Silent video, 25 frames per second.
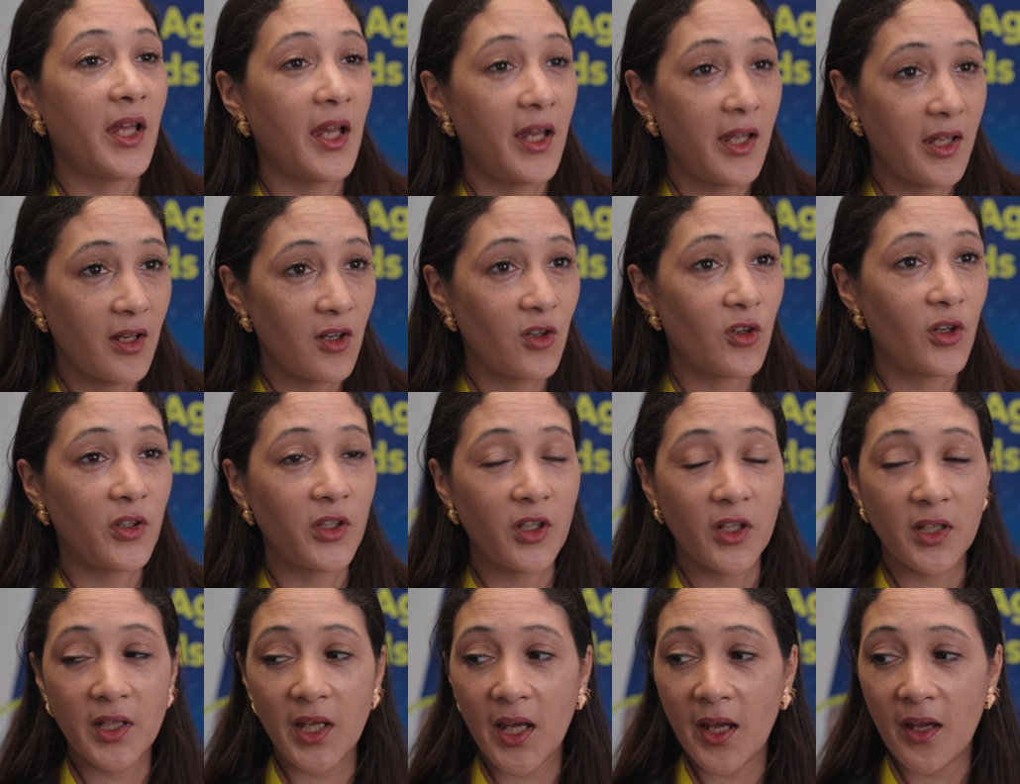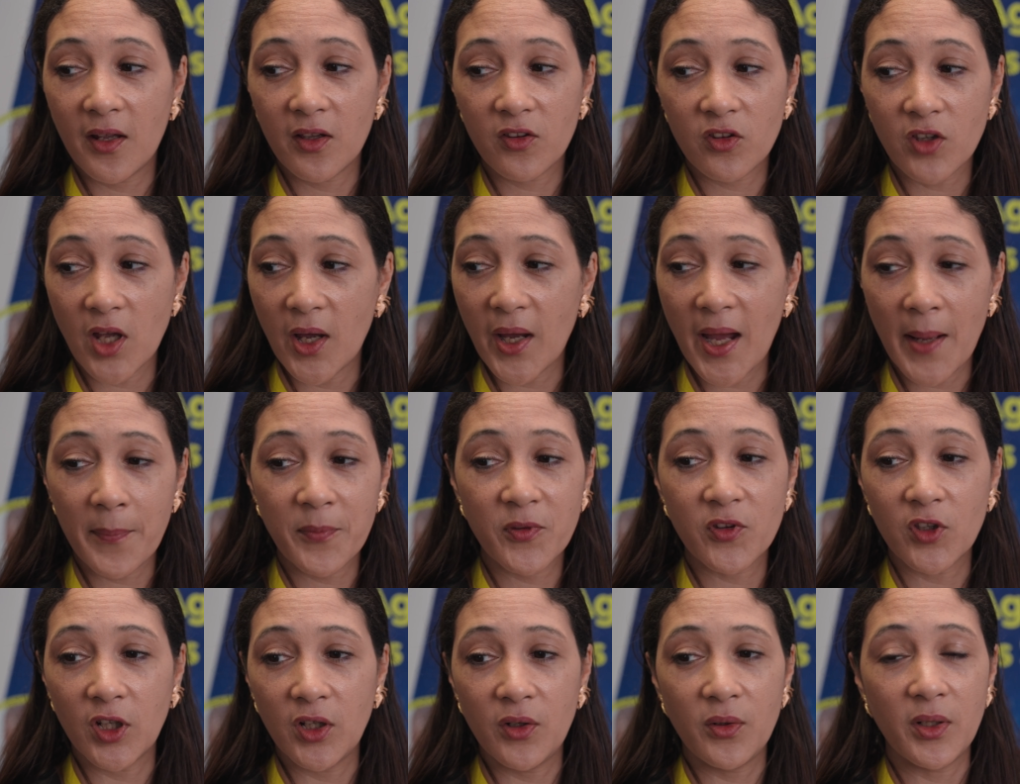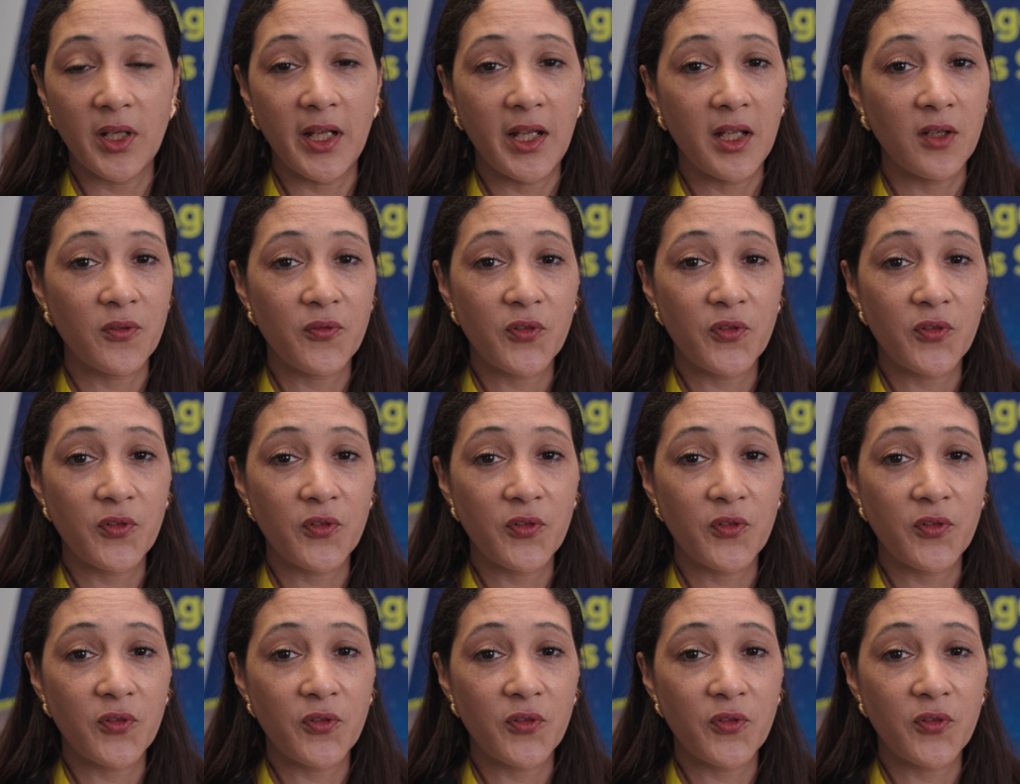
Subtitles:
Okay, I got you. Yeah, absolutely.